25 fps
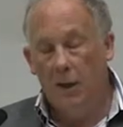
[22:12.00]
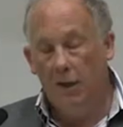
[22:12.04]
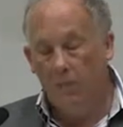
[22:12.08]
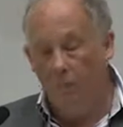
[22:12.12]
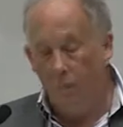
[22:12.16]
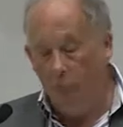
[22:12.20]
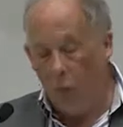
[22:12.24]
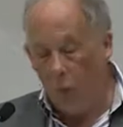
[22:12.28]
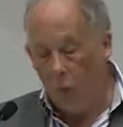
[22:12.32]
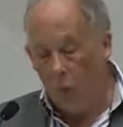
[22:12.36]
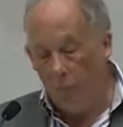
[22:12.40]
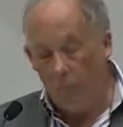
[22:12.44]

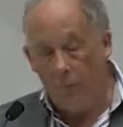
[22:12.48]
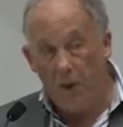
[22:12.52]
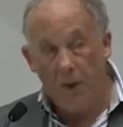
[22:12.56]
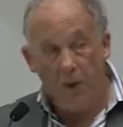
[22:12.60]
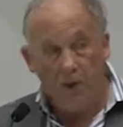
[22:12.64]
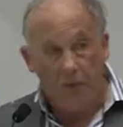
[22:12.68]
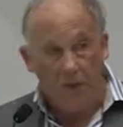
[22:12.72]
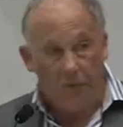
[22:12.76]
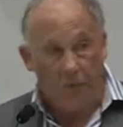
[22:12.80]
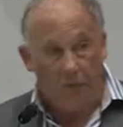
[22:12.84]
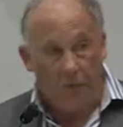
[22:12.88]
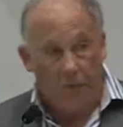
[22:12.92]
4
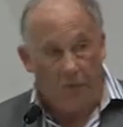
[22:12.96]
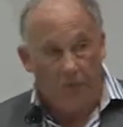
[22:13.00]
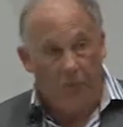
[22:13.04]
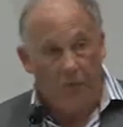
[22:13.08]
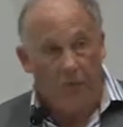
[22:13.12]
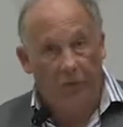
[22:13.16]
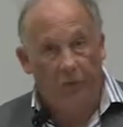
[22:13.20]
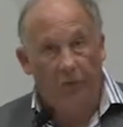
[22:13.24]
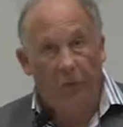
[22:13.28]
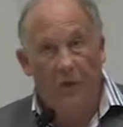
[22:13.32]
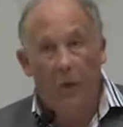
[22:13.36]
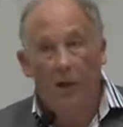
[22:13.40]

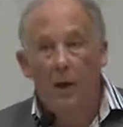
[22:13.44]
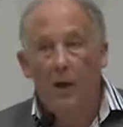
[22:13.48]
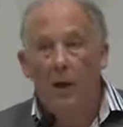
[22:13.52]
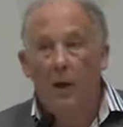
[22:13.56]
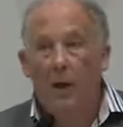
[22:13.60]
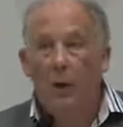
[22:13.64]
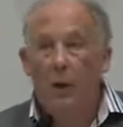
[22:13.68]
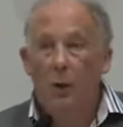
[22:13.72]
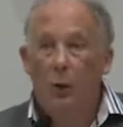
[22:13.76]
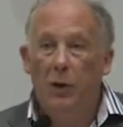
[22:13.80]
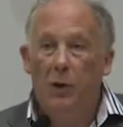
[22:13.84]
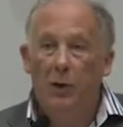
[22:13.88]
months,
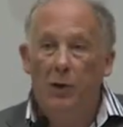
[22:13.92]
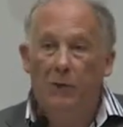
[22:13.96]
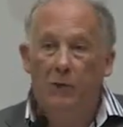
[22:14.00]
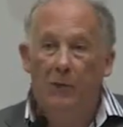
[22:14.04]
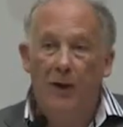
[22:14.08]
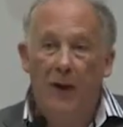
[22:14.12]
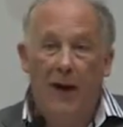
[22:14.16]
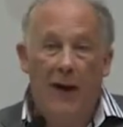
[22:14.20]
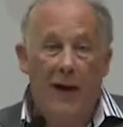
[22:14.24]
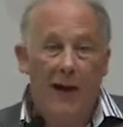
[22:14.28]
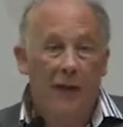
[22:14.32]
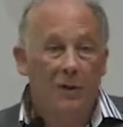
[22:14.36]
we
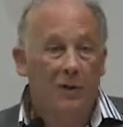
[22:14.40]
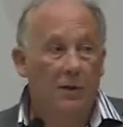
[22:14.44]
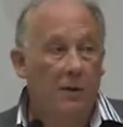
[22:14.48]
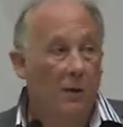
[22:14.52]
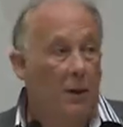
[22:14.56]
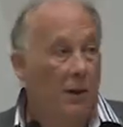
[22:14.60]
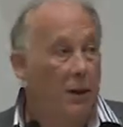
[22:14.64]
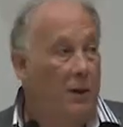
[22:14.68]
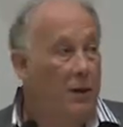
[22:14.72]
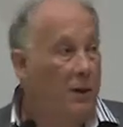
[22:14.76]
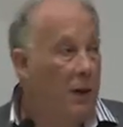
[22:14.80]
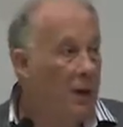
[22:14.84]
have had
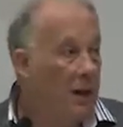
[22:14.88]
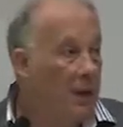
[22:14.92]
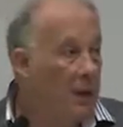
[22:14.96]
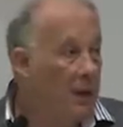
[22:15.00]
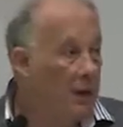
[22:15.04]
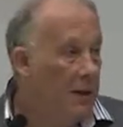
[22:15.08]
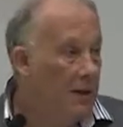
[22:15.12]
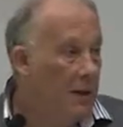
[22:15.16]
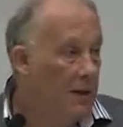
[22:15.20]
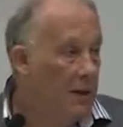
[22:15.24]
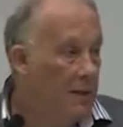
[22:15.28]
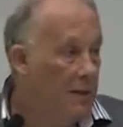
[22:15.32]

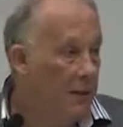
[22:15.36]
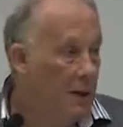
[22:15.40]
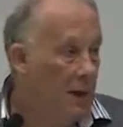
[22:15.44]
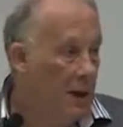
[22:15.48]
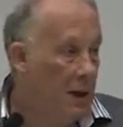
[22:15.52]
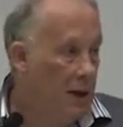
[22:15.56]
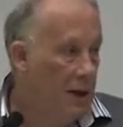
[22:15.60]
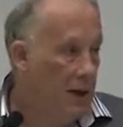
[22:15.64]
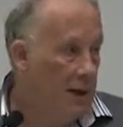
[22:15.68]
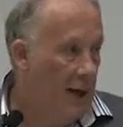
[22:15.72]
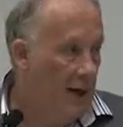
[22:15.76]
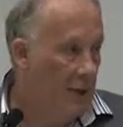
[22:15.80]
another
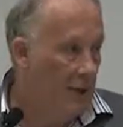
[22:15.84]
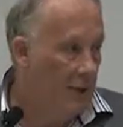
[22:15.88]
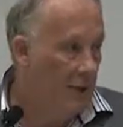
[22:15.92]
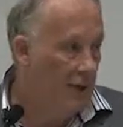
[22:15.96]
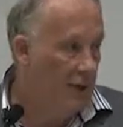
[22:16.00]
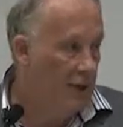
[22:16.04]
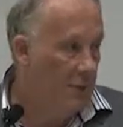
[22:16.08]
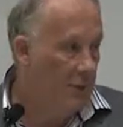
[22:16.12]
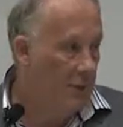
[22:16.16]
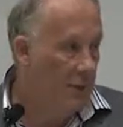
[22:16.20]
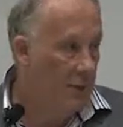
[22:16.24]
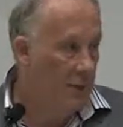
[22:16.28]

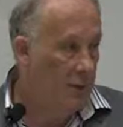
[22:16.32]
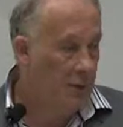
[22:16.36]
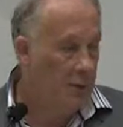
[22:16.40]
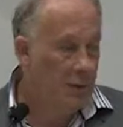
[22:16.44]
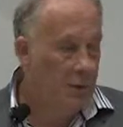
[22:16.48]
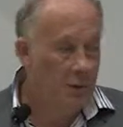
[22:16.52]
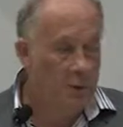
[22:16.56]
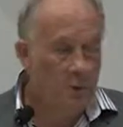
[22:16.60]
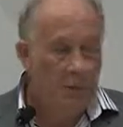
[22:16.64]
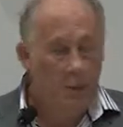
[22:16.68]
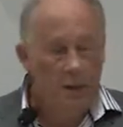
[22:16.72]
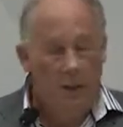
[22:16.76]
announcement,